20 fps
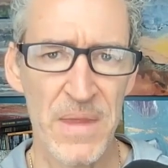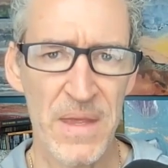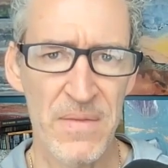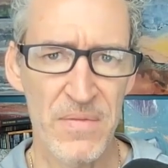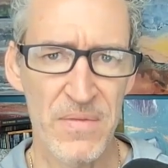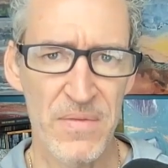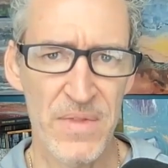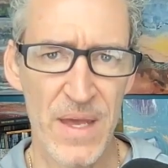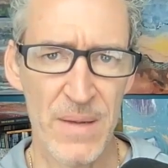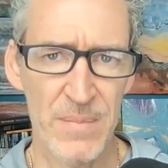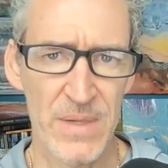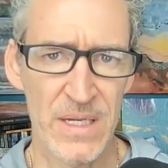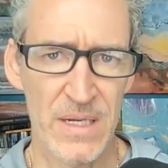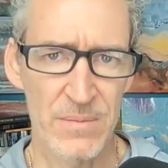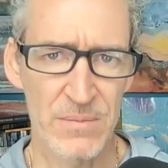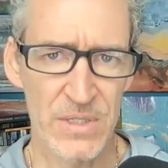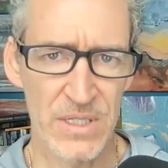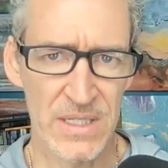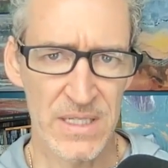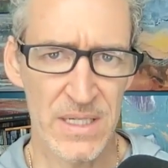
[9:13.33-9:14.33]
And that
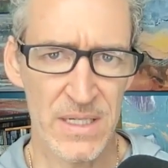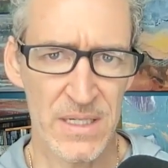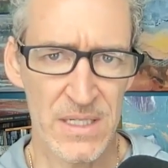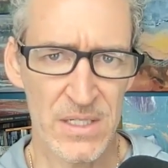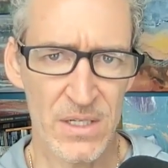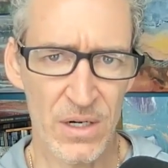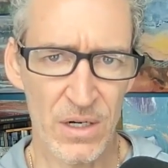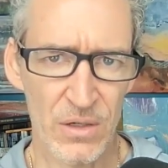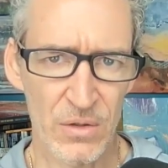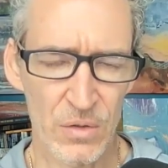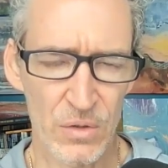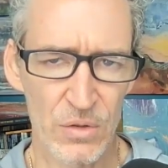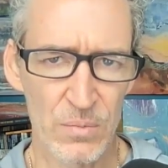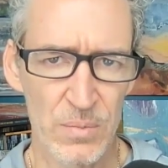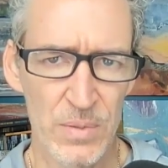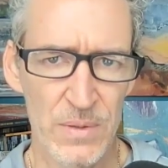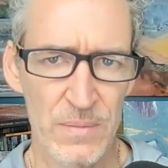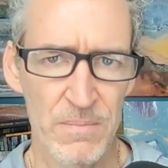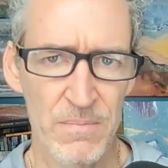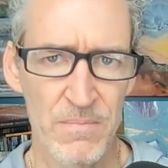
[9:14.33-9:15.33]
becomes a kickstart
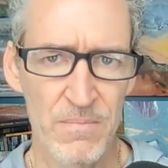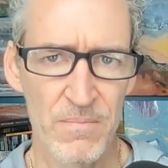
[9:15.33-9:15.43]
group.